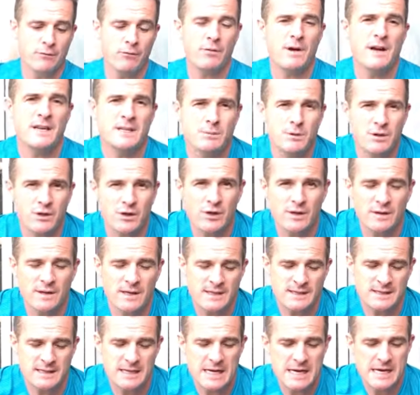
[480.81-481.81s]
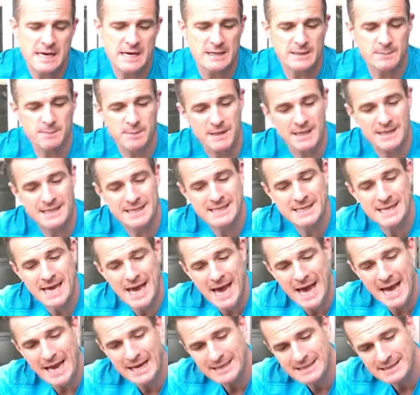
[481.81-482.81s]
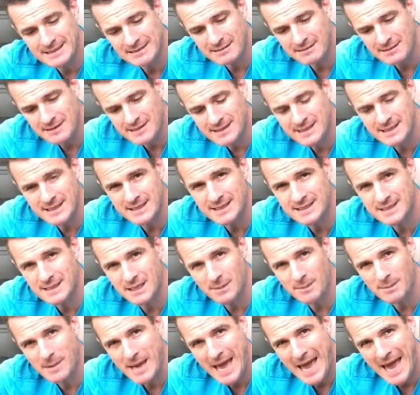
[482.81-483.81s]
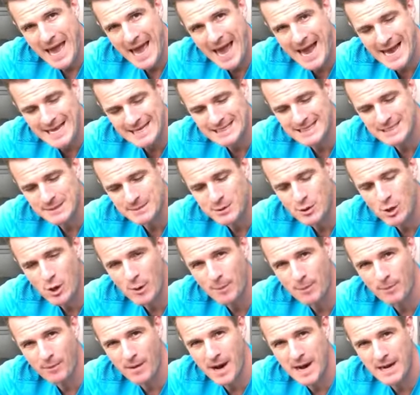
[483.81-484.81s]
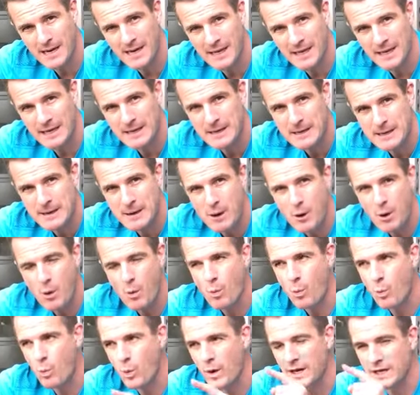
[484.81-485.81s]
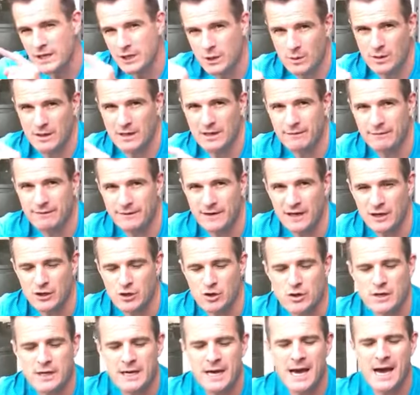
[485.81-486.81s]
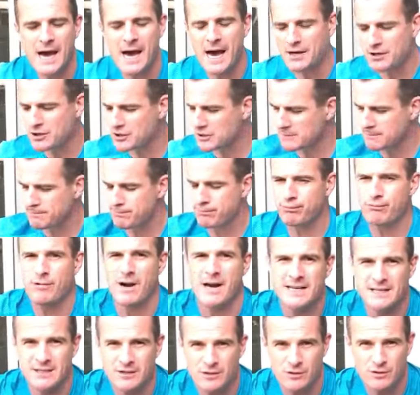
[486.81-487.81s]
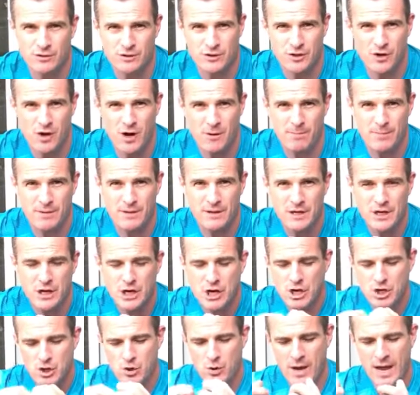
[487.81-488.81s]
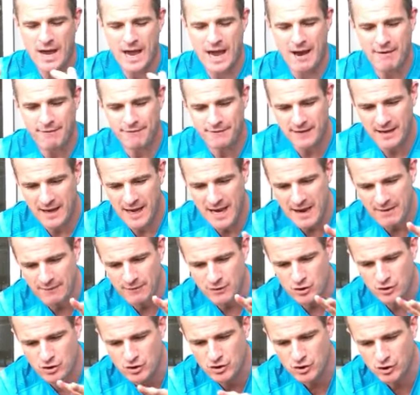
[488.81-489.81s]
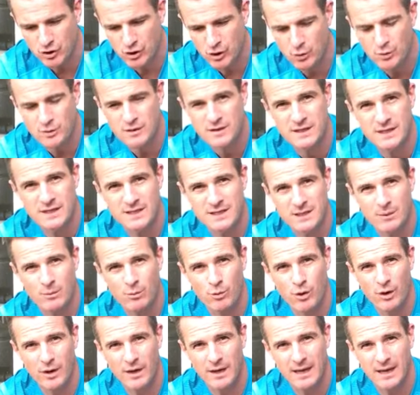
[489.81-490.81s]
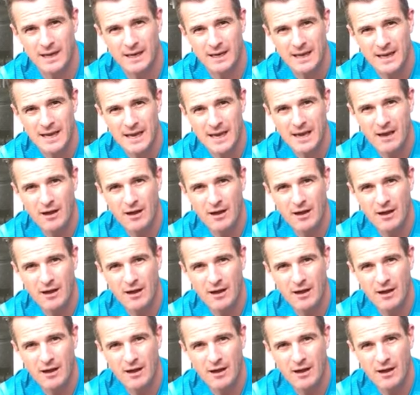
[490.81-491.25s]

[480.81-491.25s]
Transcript: the reason we're doing this is because that system has to be operating when you are lifting. You can't just brace on top. You have to have an internal system working